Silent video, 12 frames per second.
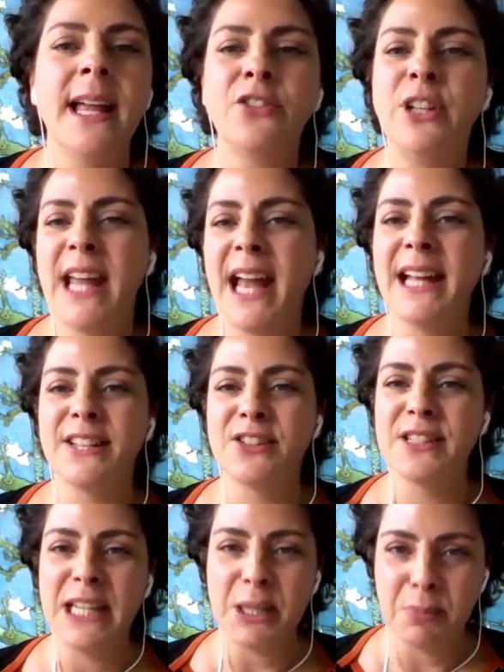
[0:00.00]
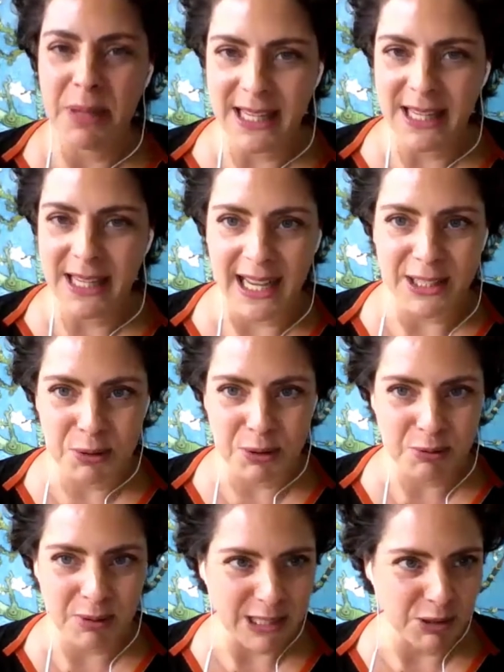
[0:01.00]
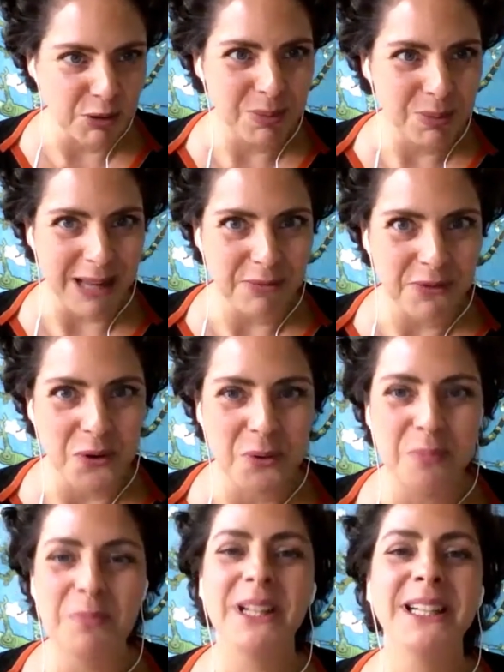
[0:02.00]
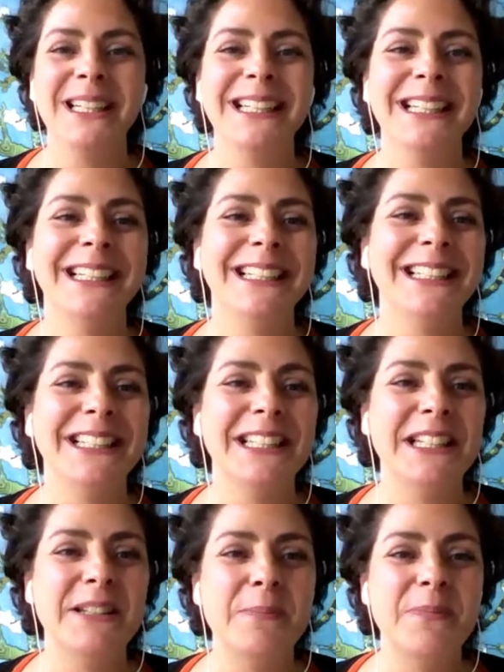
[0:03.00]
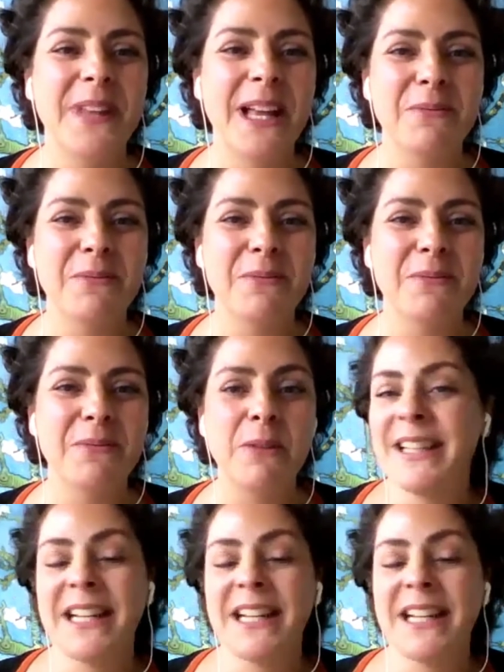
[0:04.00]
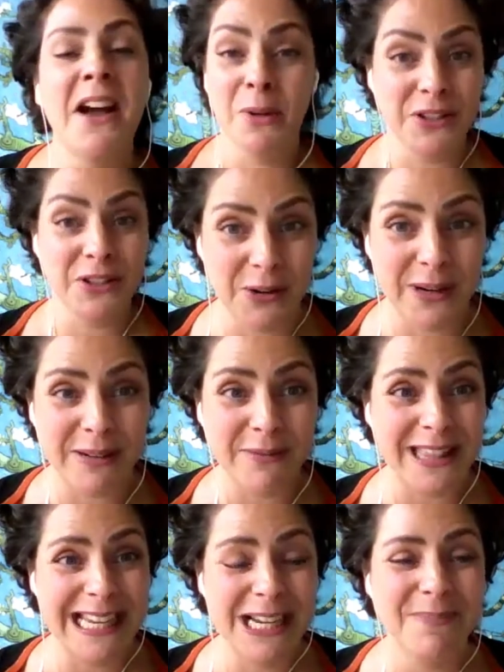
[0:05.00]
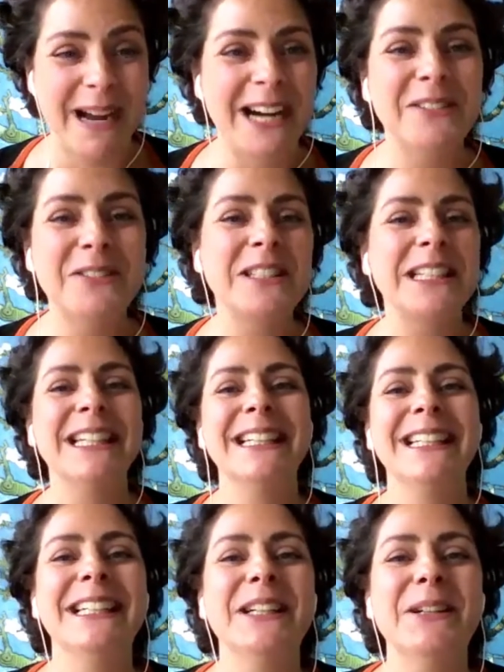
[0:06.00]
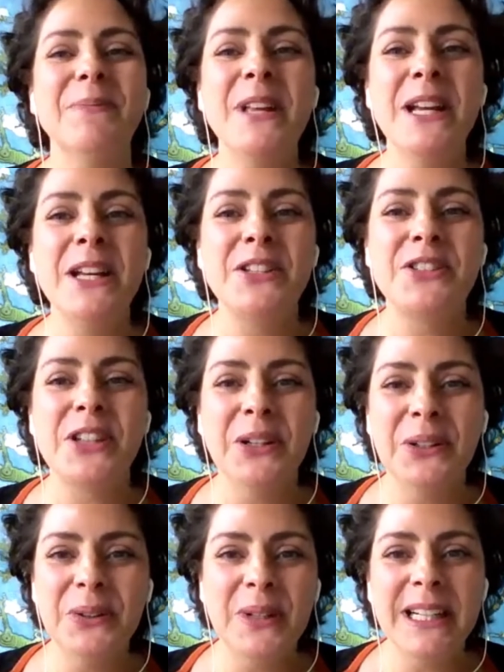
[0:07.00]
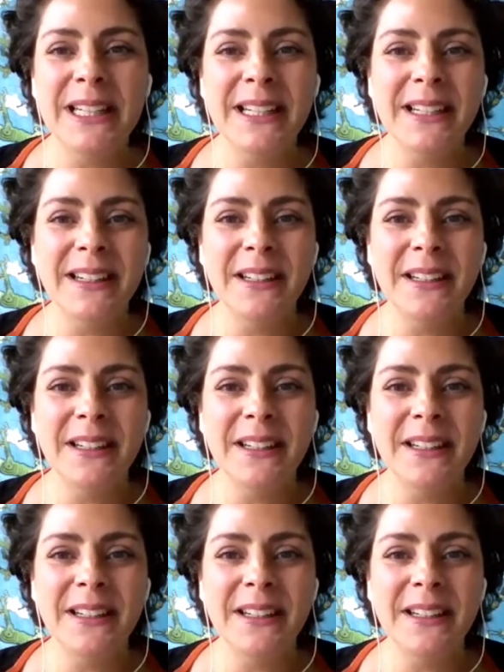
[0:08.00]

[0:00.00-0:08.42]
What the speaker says: I actually had a sneak peek at your great new platform that I want to know everything about. So